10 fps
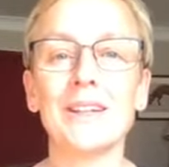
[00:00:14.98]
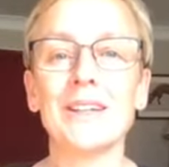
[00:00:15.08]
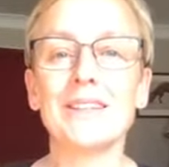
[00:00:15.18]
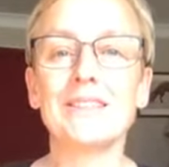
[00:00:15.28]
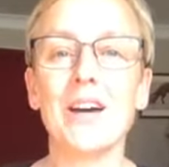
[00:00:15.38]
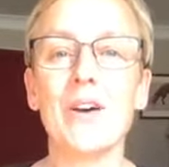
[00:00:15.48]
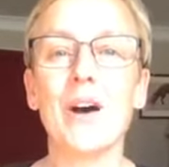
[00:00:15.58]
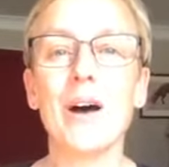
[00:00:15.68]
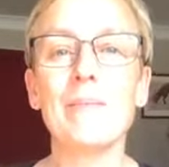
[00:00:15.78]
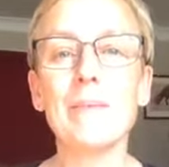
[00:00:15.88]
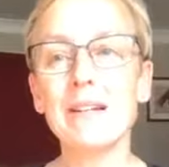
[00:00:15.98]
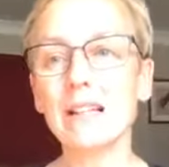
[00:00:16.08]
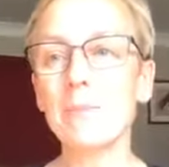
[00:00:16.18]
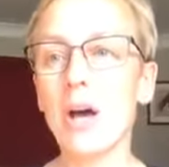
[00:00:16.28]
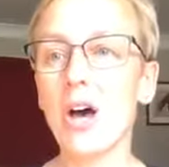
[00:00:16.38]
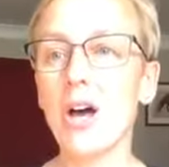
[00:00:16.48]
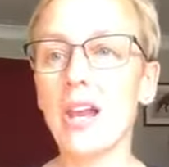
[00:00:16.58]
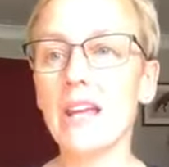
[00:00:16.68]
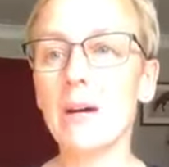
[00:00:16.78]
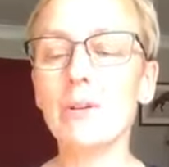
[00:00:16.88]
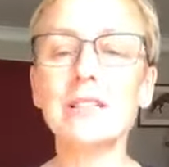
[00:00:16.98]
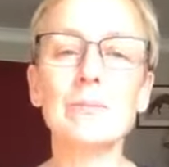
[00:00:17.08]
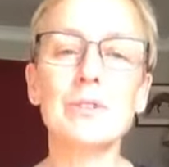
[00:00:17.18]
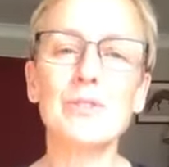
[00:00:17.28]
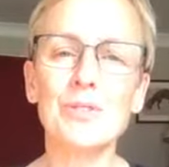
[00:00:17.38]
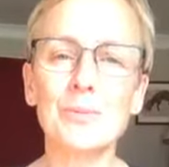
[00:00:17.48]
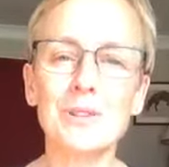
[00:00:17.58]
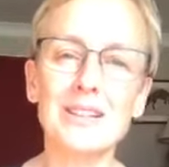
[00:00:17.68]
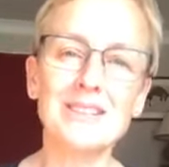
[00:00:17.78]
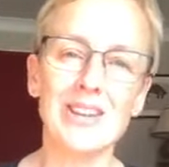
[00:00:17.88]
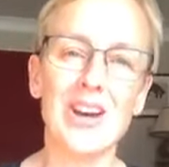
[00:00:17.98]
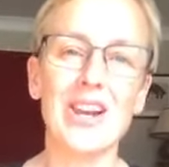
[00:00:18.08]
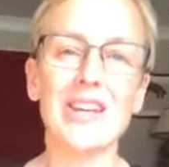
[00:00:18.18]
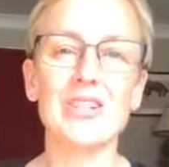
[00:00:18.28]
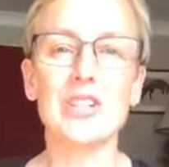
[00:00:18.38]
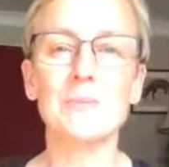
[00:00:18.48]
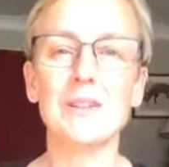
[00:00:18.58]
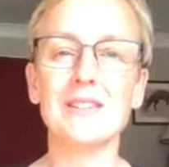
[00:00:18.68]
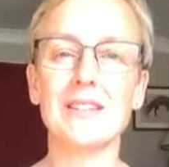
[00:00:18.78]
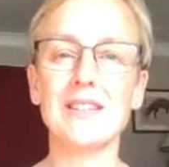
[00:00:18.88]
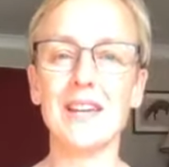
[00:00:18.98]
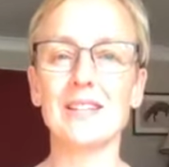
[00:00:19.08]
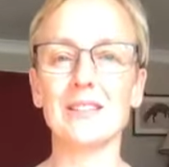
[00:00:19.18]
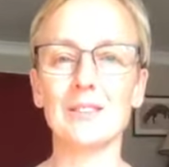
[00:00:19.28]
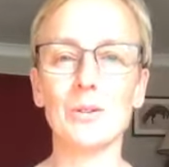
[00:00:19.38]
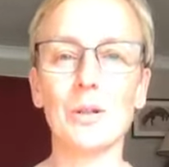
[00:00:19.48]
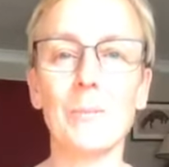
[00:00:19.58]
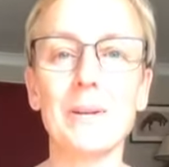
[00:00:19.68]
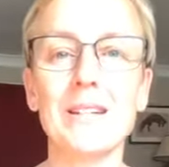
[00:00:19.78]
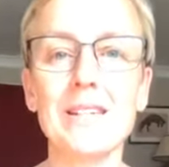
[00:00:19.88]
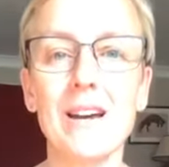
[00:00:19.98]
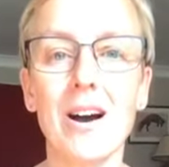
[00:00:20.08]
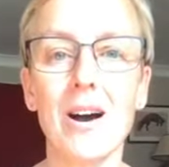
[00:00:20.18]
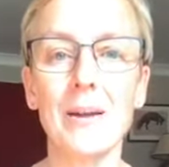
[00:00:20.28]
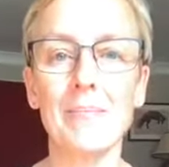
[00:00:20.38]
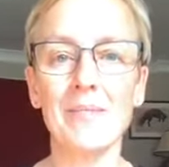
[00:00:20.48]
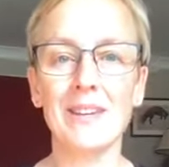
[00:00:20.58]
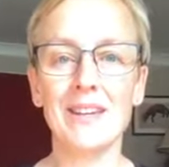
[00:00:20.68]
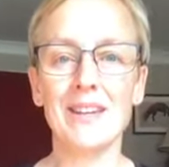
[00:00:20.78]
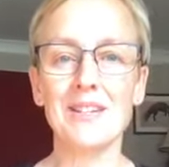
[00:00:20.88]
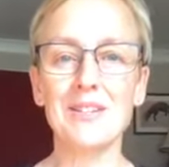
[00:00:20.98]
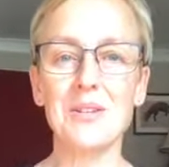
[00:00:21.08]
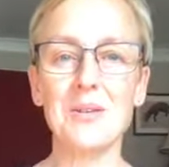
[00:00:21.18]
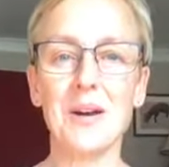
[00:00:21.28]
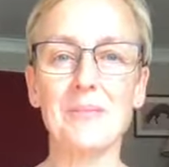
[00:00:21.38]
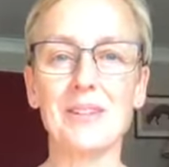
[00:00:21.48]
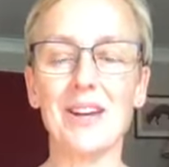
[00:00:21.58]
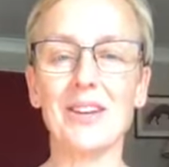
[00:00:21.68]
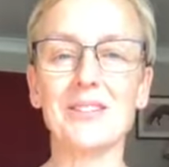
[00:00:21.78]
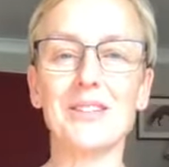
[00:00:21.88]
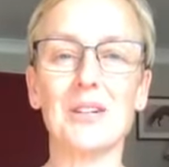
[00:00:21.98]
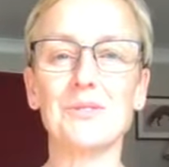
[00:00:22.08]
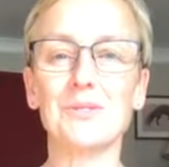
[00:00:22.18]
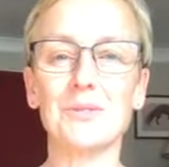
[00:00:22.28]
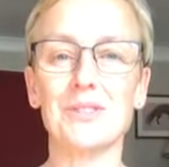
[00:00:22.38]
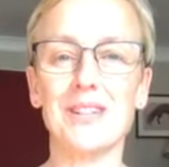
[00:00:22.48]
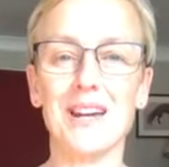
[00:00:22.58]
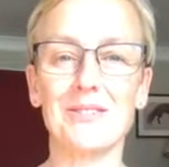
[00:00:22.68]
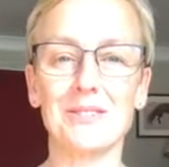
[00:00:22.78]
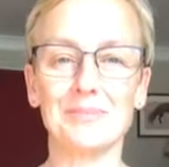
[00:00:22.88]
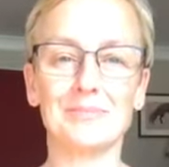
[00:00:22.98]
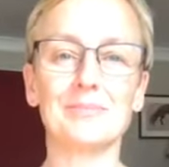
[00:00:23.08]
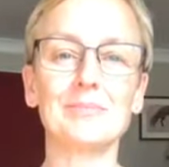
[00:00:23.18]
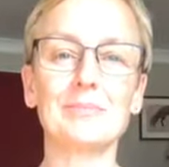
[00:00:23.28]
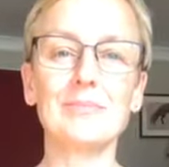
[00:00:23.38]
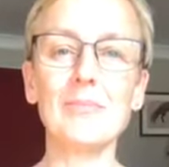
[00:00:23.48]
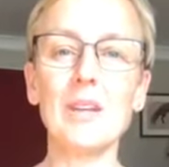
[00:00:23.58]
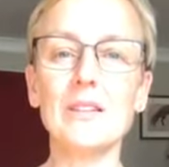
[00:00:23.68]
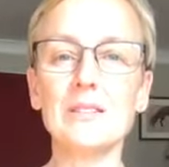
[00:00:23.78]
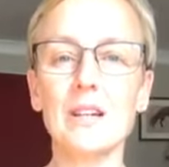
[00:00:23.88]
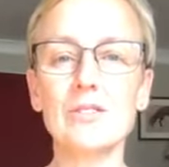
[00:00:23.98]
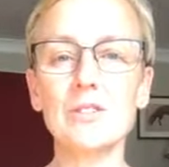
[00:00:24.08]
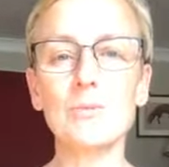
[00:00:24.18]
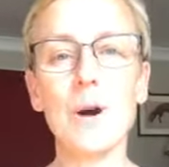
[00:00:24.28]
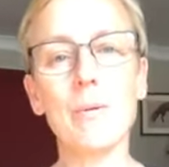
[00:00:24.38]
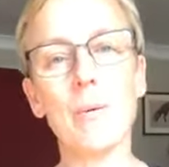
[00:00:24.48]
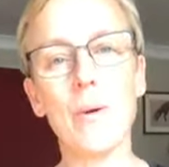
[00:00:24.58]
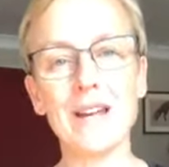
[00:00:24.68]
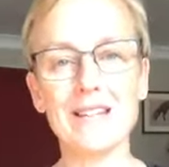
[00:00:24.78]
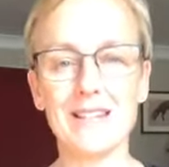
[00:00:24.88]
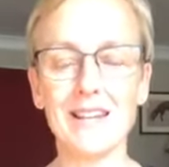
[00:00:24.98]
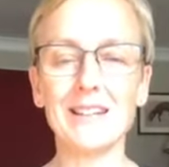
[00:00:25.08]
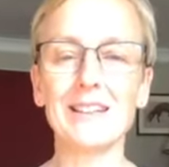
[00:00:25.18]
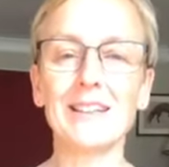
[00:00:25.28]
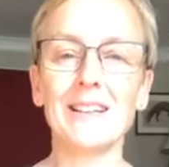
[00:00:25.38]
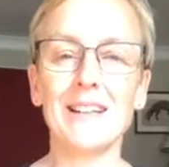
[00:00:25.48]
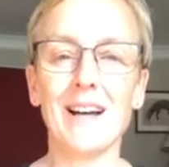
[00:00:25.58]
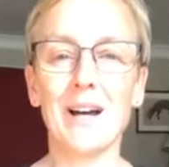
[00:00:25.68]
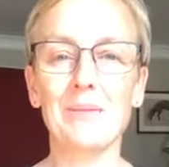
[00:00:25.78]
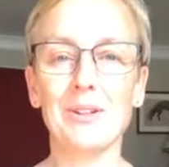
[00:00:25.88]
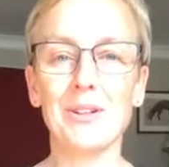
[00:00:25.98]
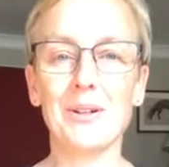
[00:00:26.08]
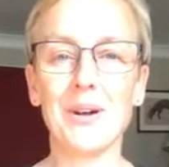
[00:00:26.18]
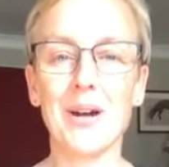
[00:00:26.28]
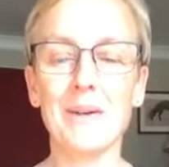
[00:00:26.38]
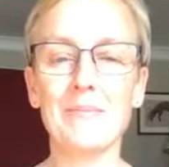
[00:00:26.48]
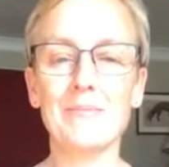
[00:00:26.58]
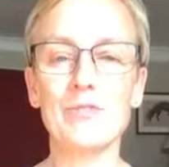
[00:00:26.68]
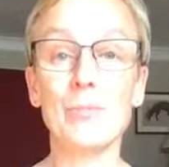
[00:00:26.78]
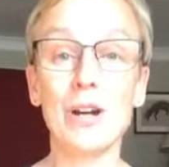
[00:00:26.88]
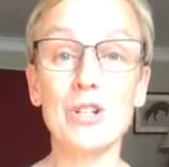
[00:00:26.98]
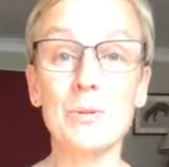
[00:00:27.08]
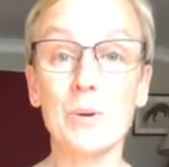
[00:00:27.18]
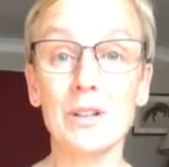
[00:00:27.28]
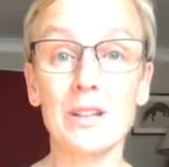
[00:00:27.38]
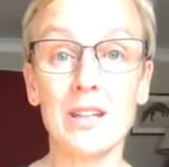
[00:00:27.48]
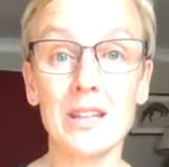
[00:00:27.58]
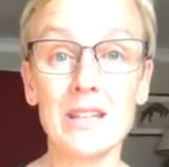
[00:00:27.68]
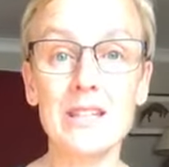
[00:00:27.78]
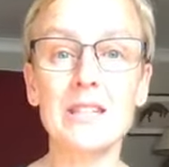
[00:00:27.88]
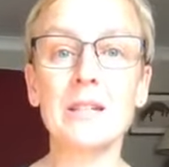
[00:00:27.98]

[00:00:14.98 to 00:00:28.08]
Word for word: So um, I'm a little bit early. I always come on a few minutes early just because it takes us all a bit of time to um, get ourselves sorted out. So just while we're waiting, I'm going to um, remind you what you need.